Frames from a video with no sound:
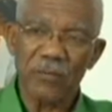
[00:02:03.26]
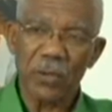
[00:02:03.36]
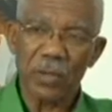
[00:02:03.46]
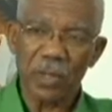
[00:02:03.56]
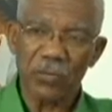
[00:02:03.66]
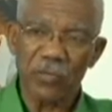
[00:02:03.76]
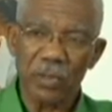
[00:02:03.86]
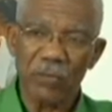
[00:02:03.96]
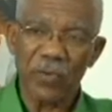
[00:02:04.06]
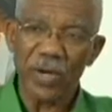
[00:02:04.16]
of our
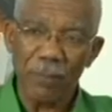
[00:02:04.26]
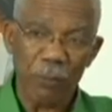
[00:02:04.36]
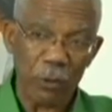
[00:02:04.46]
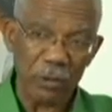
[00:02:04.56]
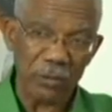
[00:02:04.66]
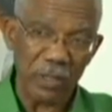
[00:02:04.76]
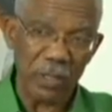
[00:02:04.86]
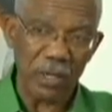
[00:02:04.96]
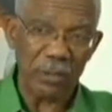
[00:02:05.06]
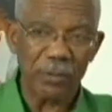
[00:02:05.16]
country. Very important to the
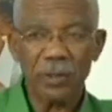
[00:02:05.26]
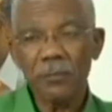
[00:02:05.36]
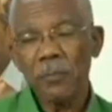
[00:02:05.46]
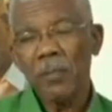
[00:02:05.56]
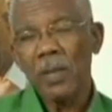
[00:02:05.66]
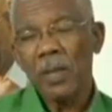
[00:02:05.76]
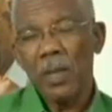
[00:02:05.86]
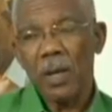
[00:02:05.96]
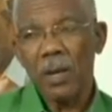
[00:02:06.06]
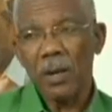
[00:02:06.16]
economy
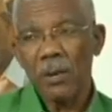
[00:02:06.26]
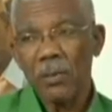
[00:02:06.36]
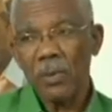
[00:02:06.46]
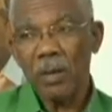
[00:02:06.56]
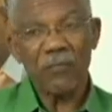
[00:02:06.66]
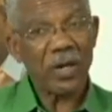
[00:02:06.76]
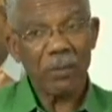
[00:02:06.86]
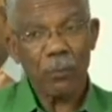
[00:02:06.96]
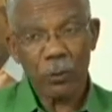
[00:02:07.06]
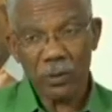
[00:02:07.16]
and very
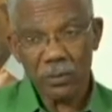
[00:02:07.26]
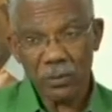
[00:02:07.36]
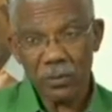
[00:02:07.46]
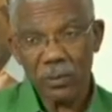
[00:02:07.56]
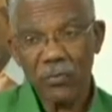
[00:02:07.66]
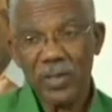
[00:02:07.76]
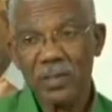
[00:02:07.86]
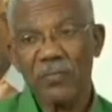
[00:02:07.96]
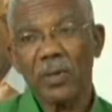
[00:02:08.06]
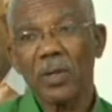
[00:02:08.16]
important to the
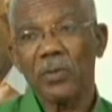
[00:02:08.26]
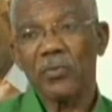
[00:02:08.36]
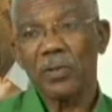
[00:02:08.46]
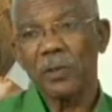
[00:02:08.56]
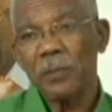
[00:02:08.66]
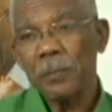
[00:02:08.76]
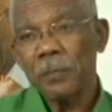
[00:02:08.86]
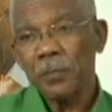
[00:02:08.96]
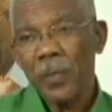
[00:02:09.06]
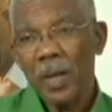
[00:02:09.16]
rest of the country.
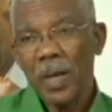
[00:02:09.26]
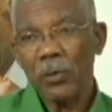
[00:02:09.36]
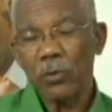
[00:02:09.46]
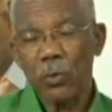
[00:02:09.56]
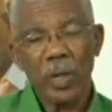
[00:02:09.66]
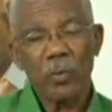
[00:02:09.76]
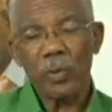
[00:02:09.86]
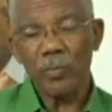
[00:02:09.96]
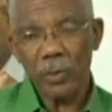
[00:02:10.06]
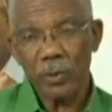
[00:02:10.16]
I don't know where
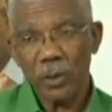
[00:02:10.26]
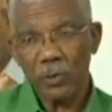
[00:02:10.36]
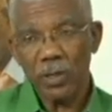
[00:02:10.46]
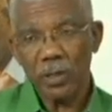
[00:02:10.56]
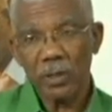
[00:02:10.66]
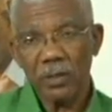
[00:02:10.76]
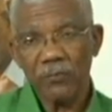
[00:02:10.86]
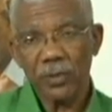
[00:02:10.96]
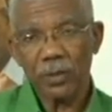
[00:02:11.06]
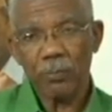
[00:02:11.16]
we'd be without quarantine
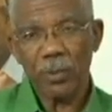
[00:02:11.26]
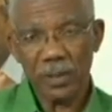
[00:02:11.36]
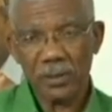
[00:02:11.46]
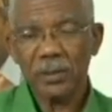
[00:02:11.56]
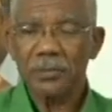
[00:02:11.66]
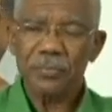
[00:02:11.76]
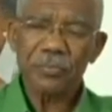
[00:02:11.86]
fish, but